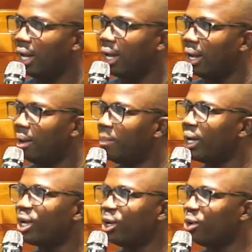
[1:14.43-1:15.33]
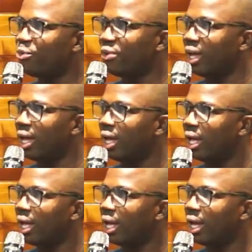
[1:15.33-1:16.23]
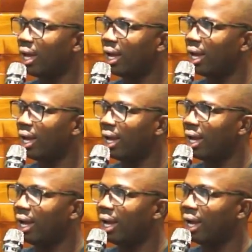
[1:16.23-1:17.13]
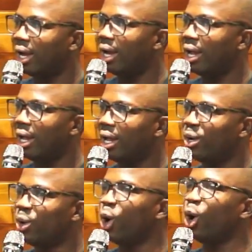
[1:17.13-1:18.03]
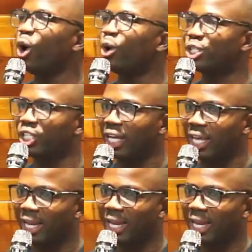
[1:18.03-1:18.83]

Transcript: Make you no fear. Uh, no shaking.